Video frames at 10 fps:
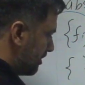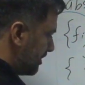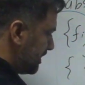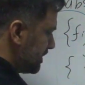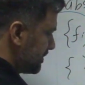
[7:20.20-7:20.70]

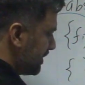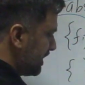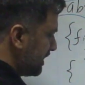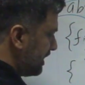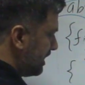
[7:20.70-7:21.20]

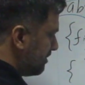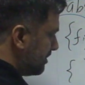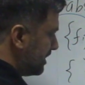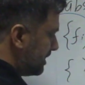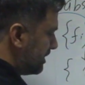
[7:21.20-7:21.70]
Registration
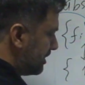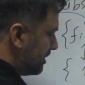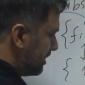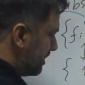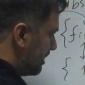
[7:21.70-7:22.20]
number
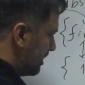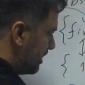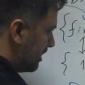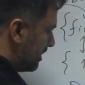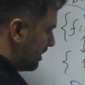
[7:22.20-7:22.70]

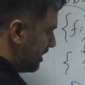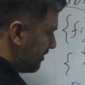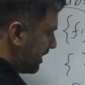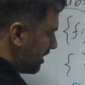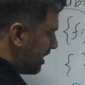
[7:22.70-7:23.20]

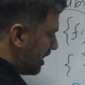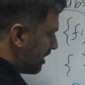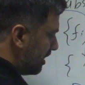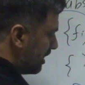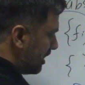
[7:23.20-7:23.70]
of a
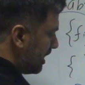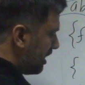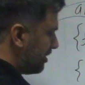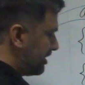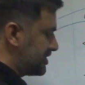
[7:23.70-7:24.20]
car.
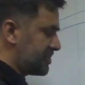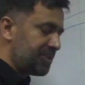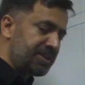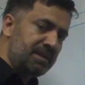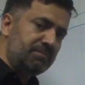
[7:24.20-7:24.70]
Now, a
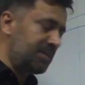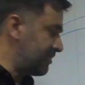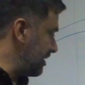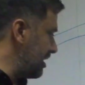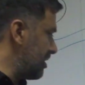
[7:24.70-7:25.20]
registration number of
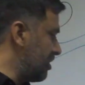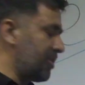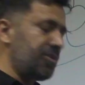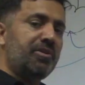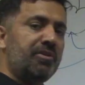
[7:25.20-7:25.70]
a car
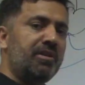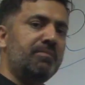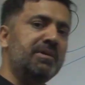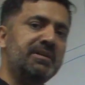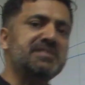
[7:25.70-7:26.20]
or your roll
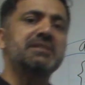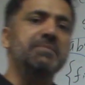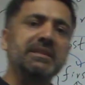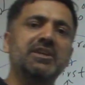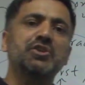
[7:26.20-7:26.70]
number doesn't
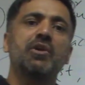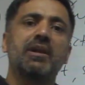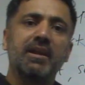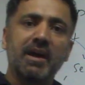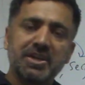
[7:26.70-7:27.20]
mean that you are
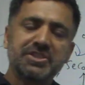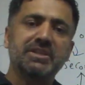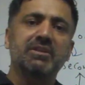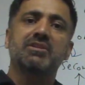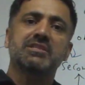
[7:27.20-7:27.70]

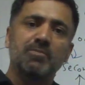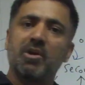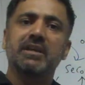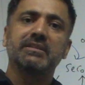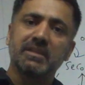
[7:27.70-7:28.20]
larger or
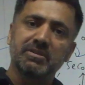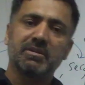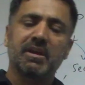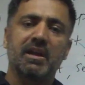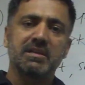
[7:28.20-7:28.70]
smaller than your
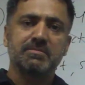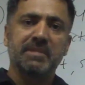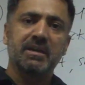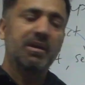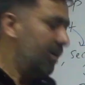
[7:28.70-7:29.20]

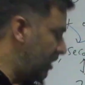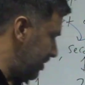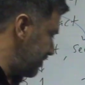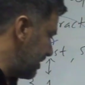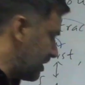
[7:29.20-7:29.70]
classmate,
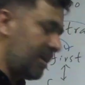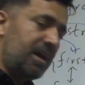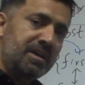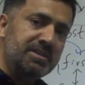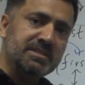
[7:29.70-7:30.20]
or your
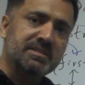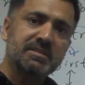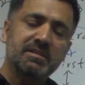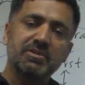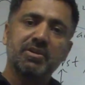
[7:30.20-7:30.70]
car is
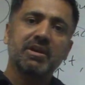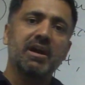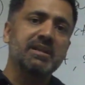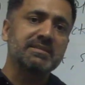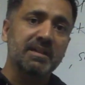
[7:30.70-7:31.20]

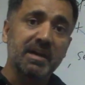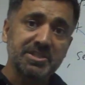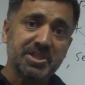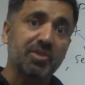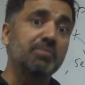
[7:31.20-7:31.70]

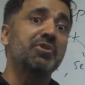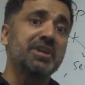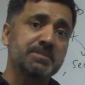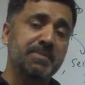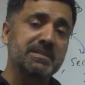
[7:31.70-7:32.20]
larger or more
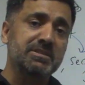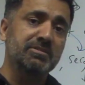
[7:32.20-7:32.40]
expensive.